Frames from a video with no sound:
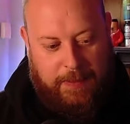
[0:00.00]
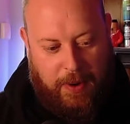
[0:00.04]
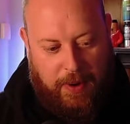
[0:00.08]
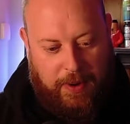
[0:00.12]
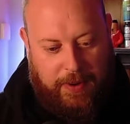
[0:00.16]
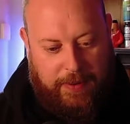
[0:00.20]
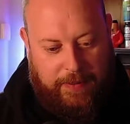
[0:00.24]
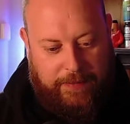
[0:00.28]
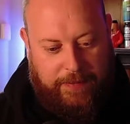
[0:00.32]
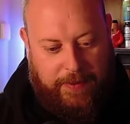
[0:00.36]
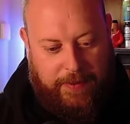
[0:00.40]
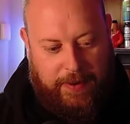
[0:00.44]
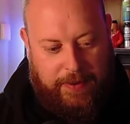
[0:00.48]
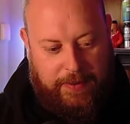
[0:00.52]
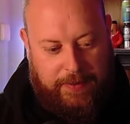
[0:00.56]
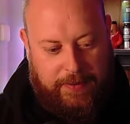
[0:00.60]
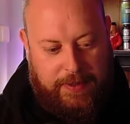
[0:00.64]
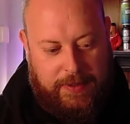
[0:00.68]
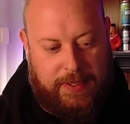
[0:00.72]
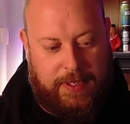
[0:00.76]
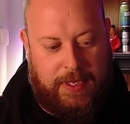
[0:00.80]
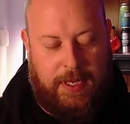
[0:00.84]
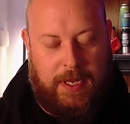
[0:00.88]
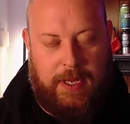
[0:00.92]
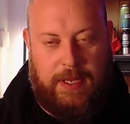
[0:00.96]

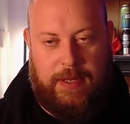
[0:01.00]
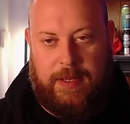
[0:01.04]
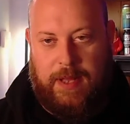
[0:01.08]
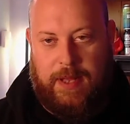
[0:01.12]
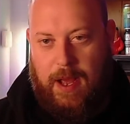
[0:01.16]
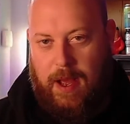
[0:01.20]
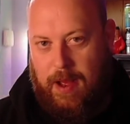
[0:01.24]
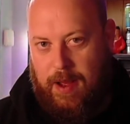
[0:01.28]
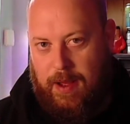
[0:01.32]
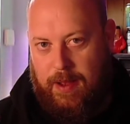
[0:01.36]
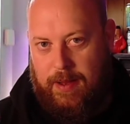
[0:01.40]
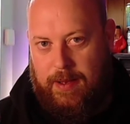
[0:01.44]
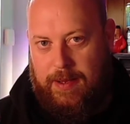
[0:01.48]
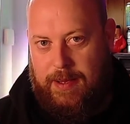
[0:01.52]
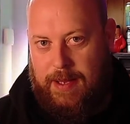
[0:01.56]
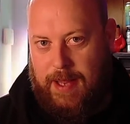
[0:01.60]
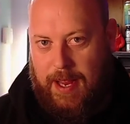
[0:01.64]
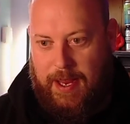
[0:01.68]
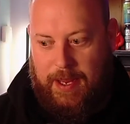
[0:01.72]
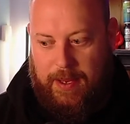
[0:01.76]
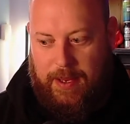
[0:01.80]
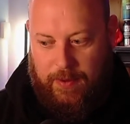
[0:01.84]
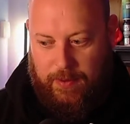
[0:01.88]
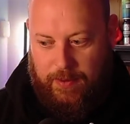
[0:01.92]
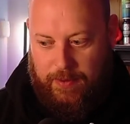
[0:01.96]
microphones that aren't
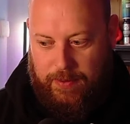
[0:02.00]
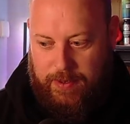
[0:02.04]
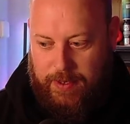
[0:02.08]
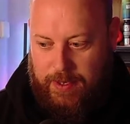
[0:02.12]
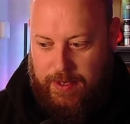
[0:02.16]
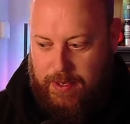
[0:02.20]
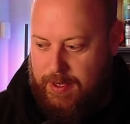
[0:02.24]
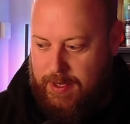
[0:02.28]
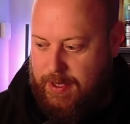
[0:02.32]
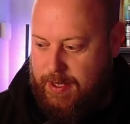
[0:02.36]
that good.